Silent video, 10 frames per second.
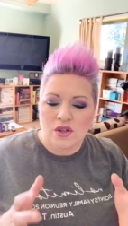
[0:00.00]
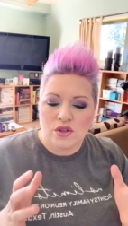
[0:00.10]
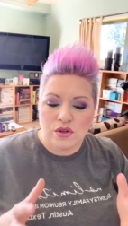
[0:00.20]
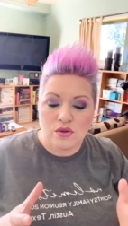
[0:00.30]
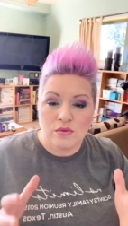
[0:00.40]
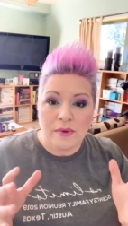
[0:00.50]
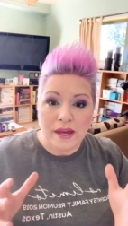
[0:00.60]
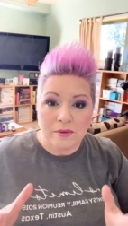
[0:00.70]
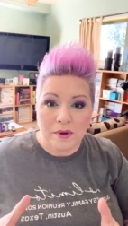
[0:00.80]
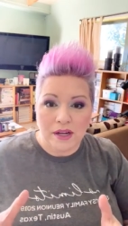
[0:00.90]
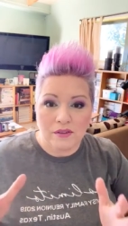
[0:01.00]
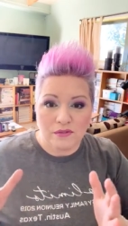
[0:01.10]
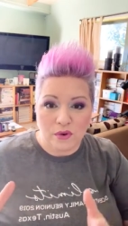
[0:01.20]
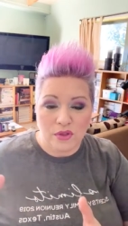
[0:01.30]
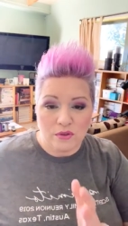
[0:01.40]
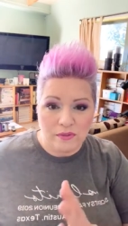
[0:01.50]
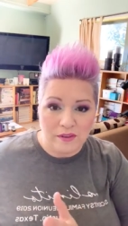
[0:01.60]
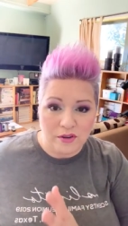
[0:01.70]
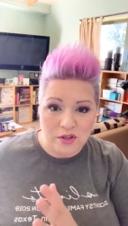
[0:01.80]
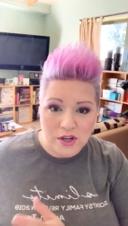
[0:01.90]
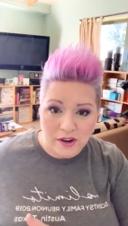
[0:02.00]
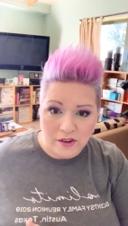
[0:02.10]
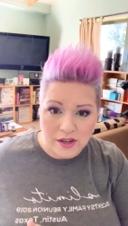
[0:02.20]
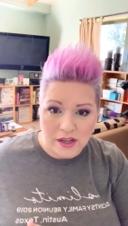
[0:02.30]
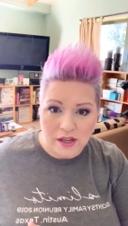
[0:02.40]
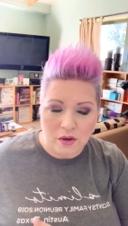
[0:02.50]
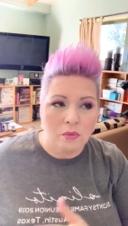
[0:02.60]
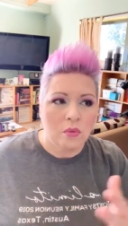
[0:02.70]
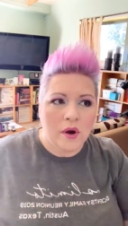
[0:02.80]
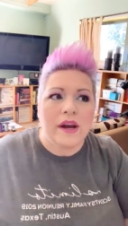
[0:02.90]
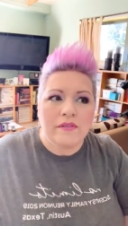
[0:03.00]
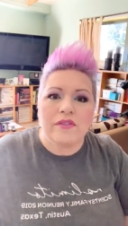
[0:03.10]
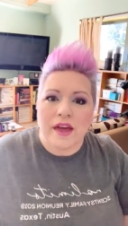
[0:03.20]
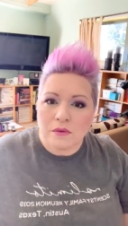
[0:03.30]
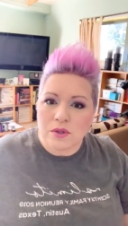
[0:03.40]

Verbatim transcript: to make money for their favorite charity? What if that